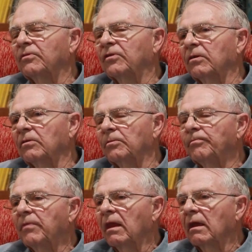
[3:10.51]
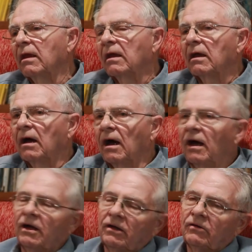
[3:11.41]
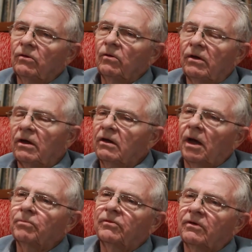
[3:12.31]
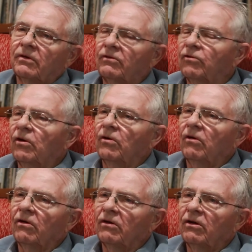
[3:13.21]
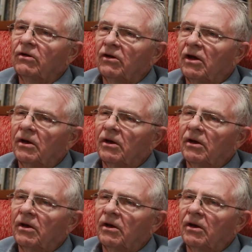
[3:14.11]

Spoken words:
So I duly kept the journal and